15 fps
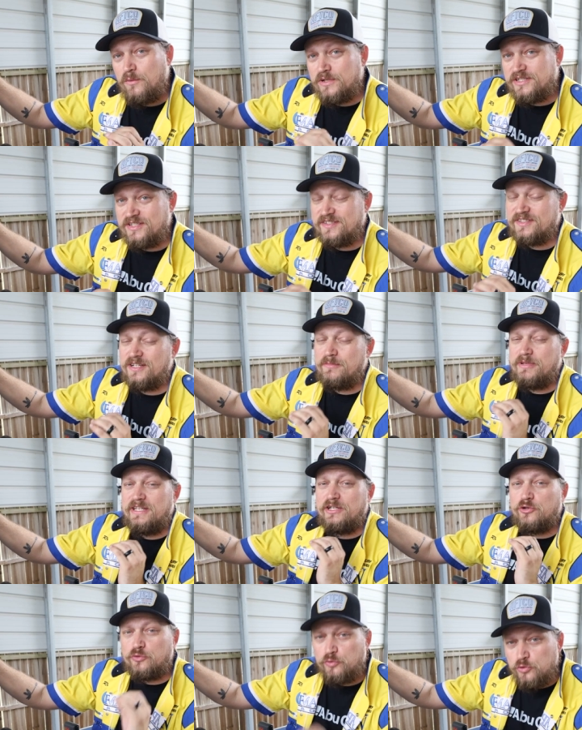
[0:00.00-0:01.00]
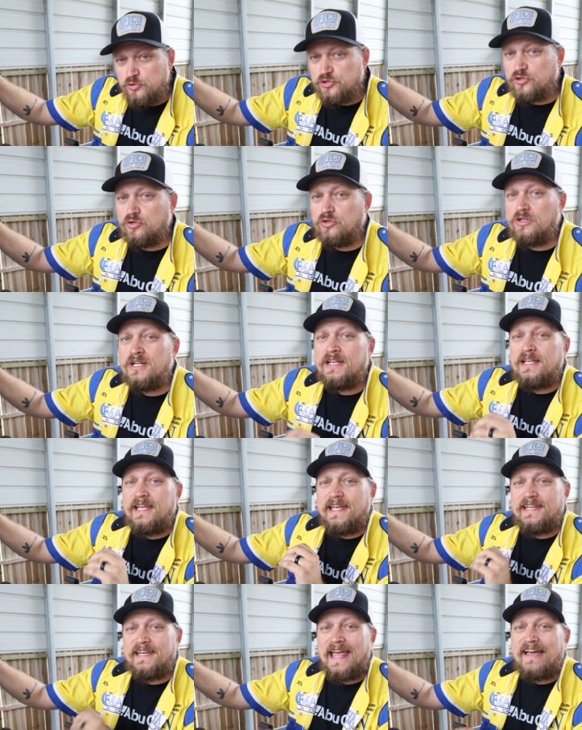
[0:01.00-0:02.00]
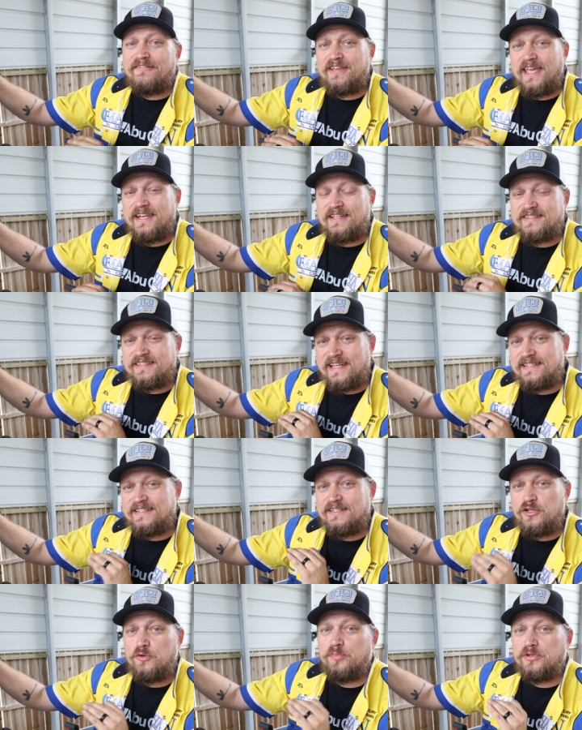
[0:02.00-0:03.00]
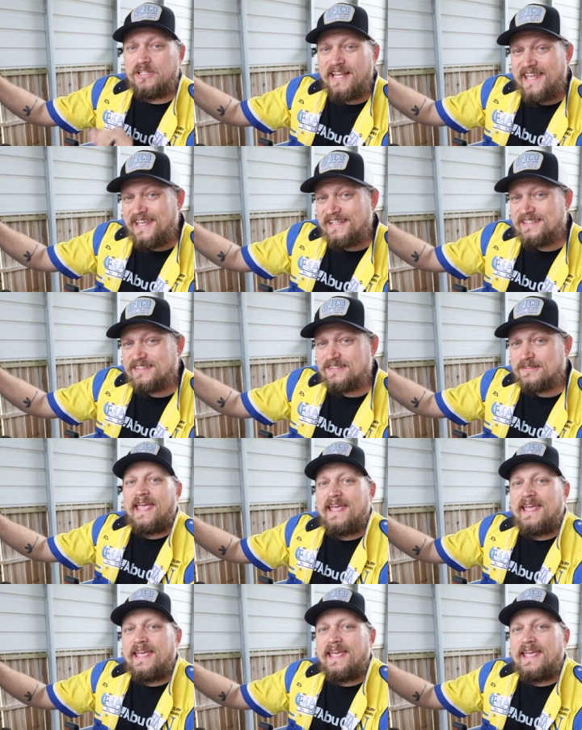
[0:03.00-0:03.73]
which is gonna be crucial in navigating Santee Cooper Lakes.